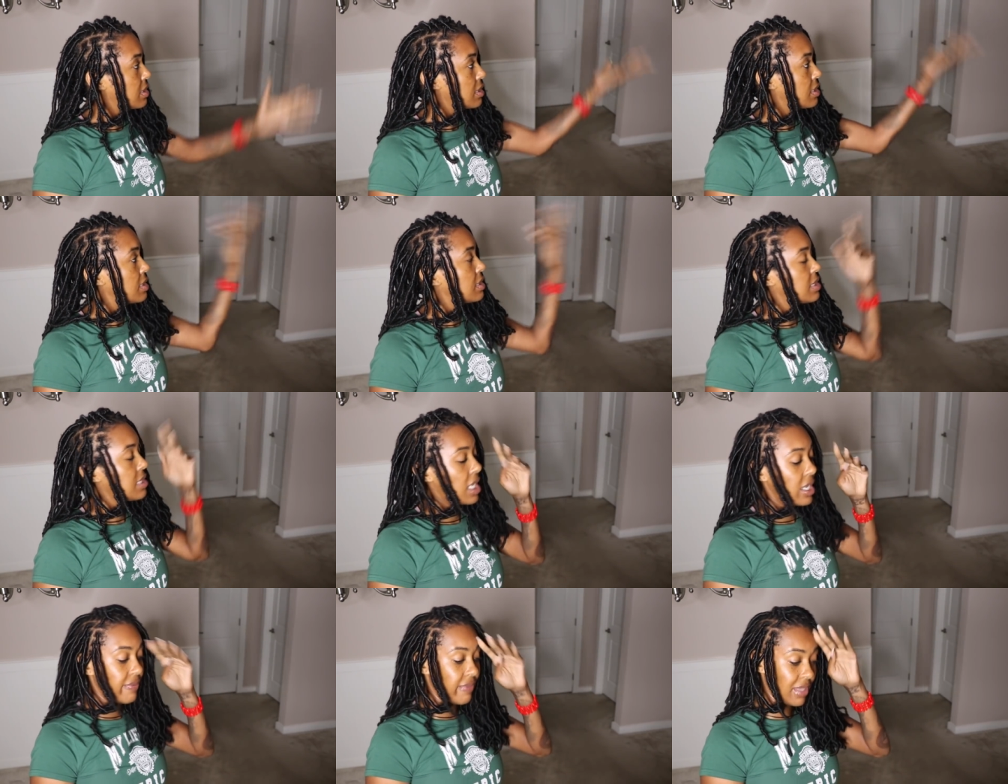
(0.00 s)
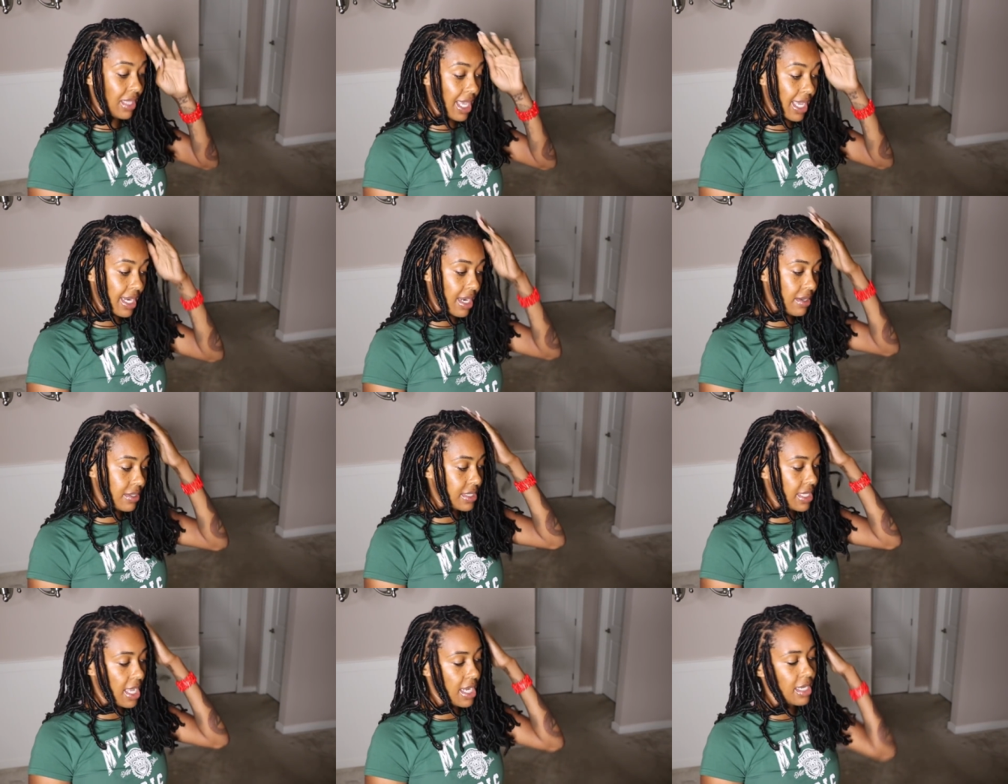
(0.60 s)
it's not even light
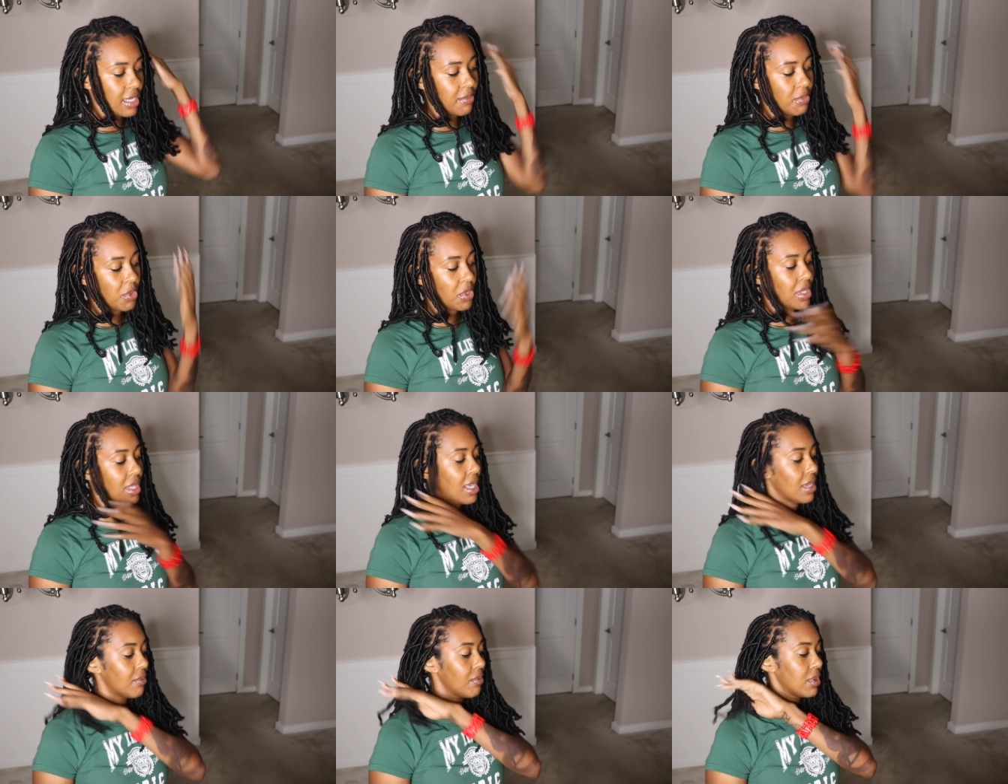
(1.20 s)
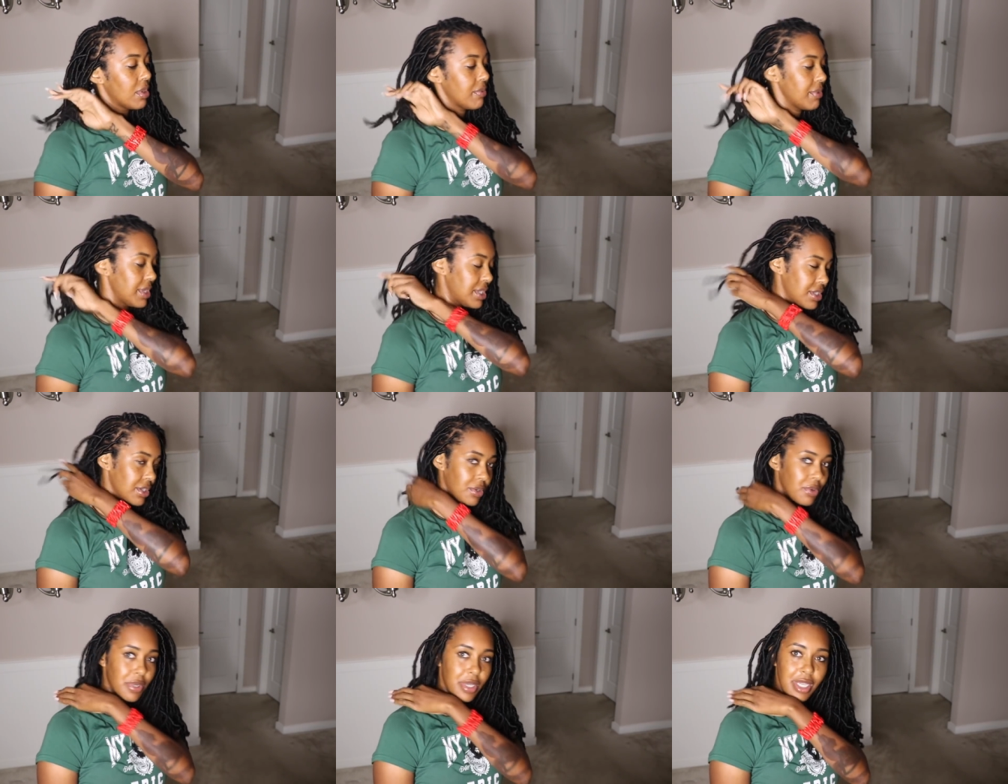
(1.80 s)
outside anymore. Like, what are we
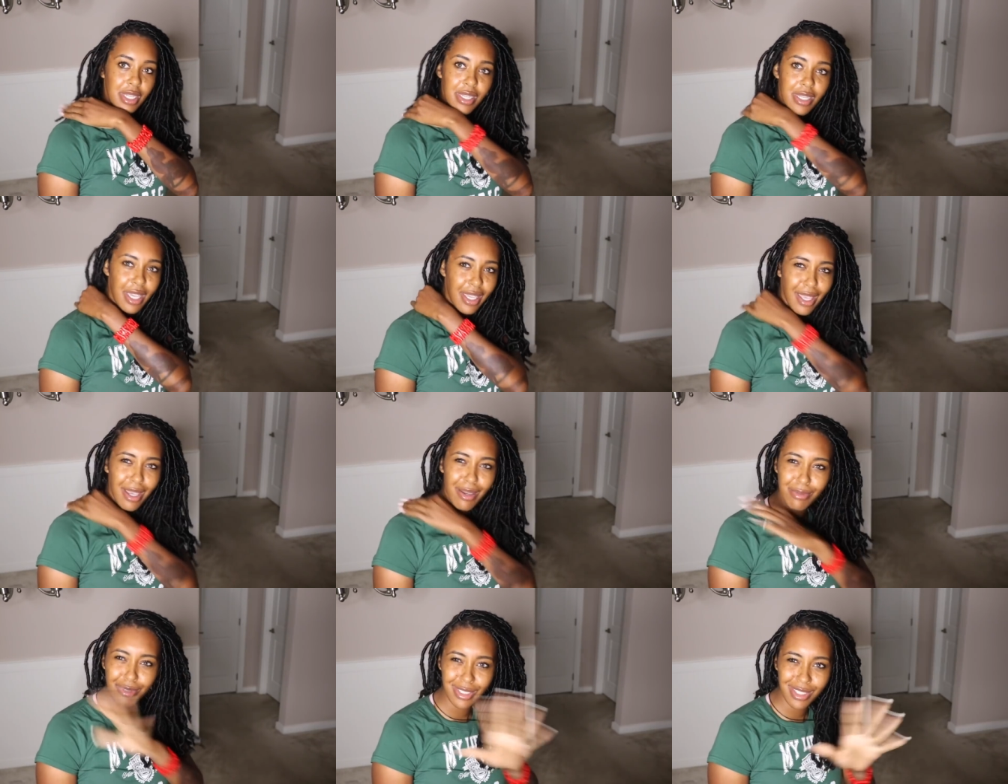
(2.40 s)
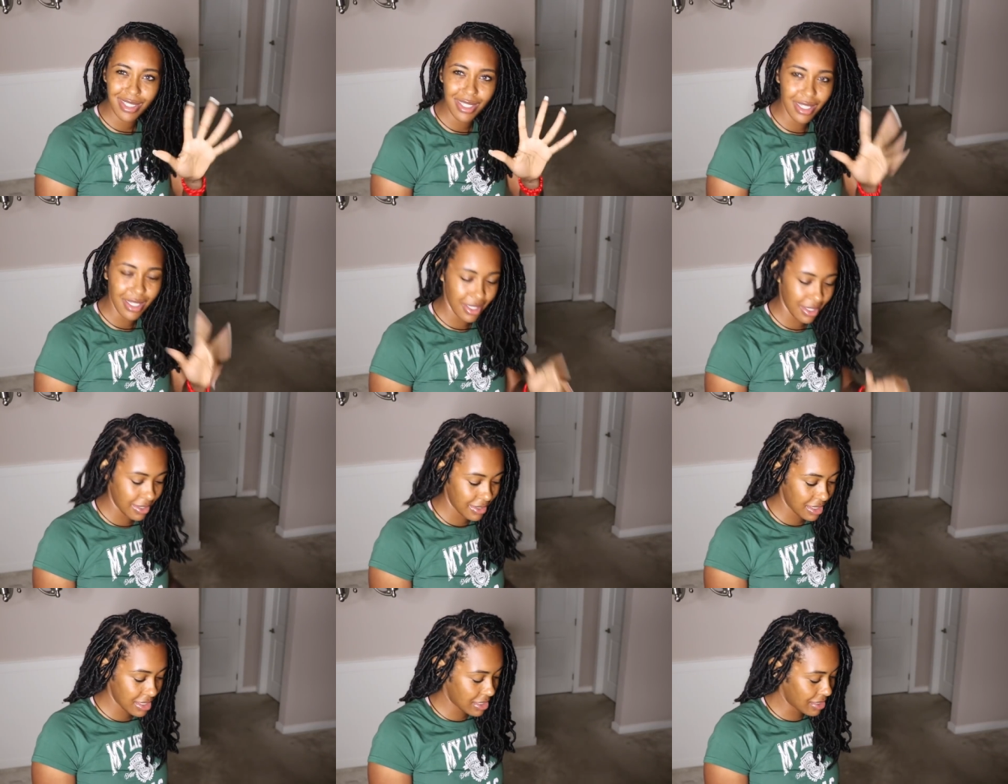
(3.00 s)
doing? Like, I'm
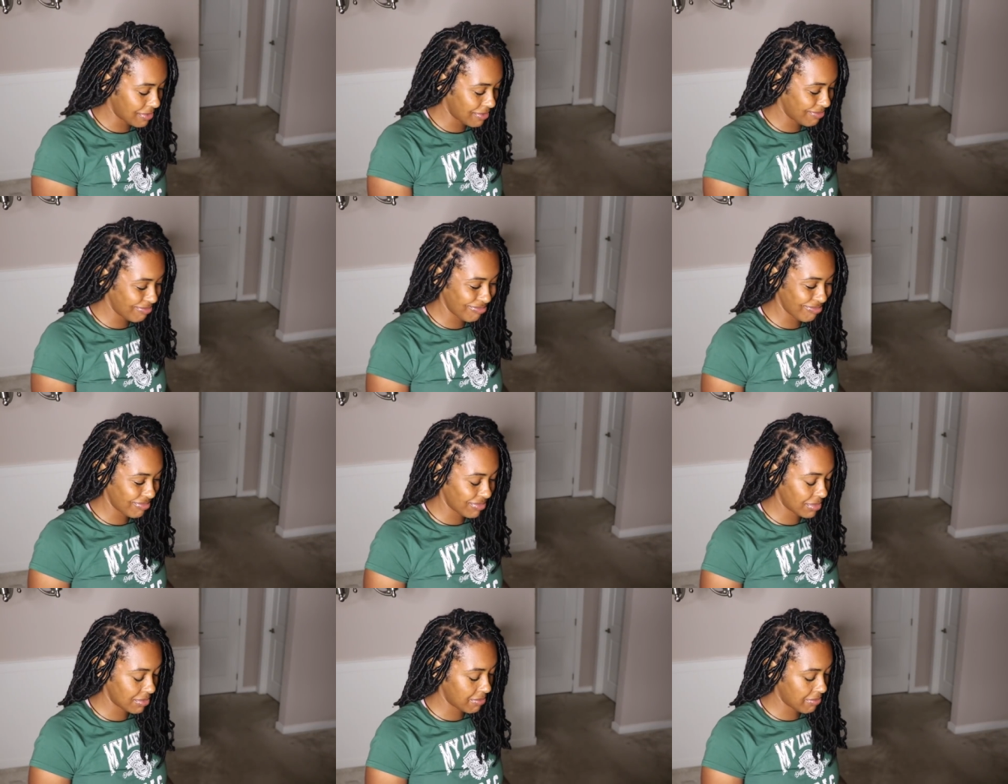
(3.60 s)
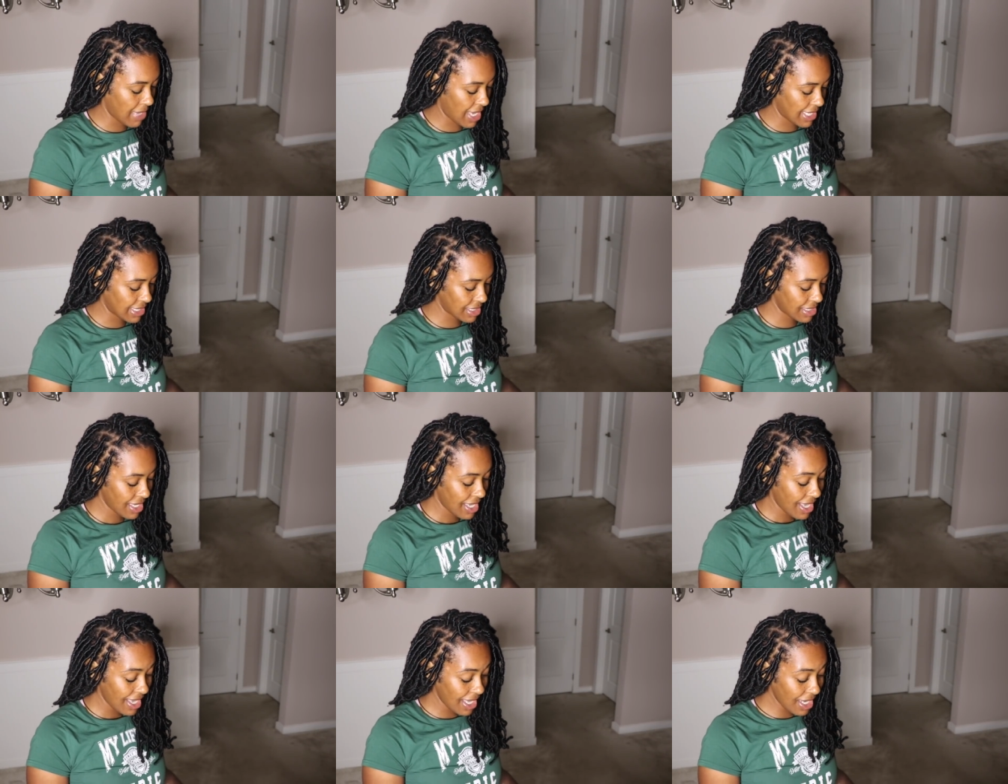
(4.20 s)
just a
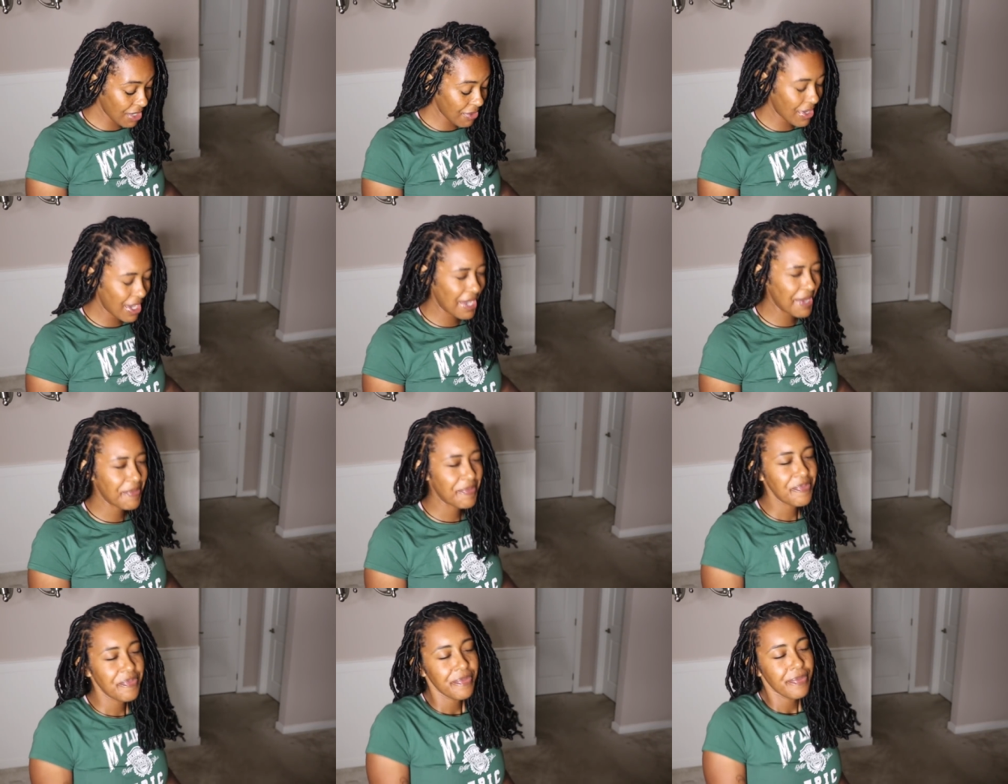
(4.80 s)
mess. Anyway,